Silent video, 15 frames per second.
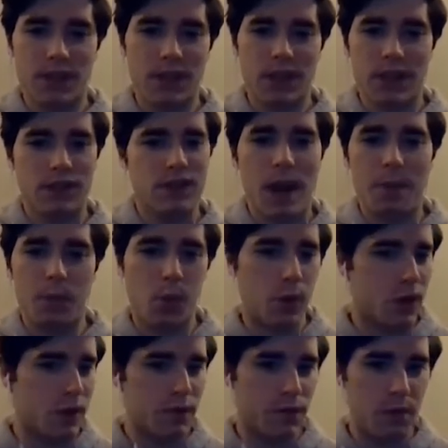It stopped
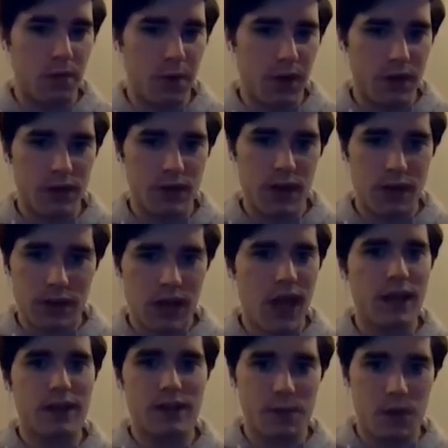working for him all of a sudden. He
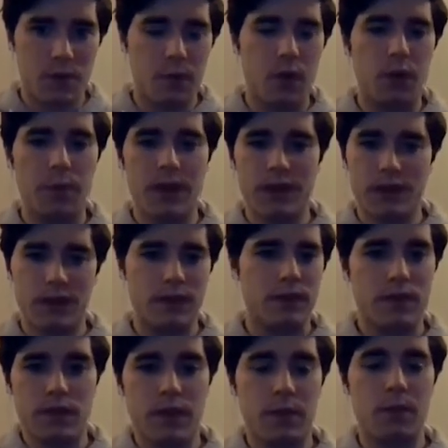had some good moments
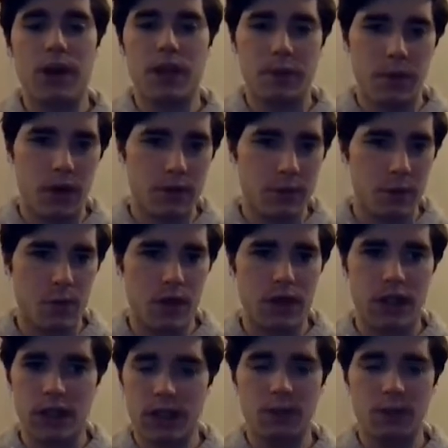and the breaking balls were working.